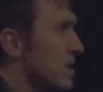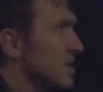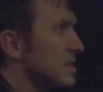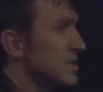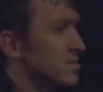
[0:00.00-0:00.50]

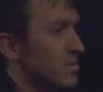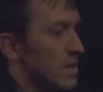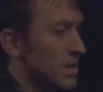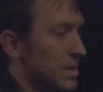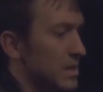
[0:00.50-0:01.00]
shocks
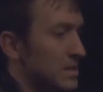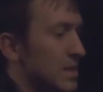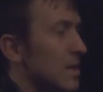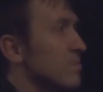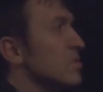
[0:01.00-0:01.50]
need
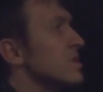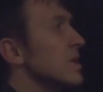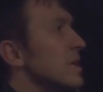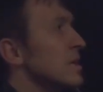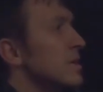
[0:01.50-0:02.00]
time to
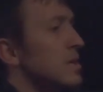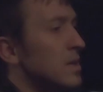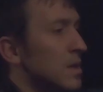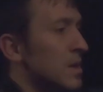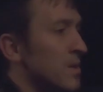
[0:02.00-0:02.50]
set
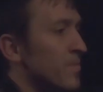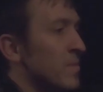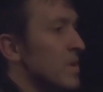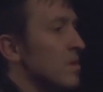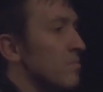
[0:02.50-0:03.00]
in
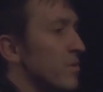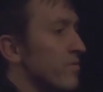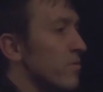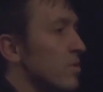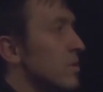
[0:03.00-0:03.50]

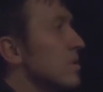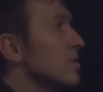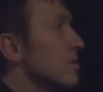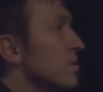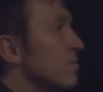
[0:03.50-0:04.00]
before
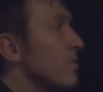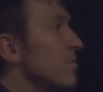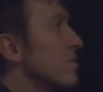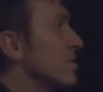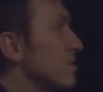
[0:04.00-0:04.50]

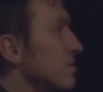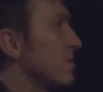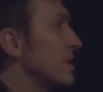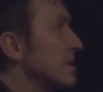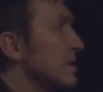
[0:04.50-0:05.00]

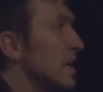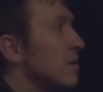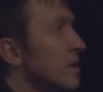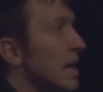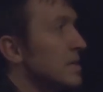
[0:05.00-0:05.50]
you can see how
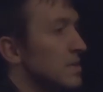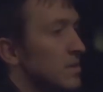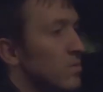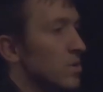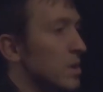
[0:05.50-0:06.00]
they
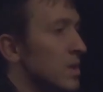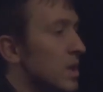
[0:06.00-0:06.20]
actually work.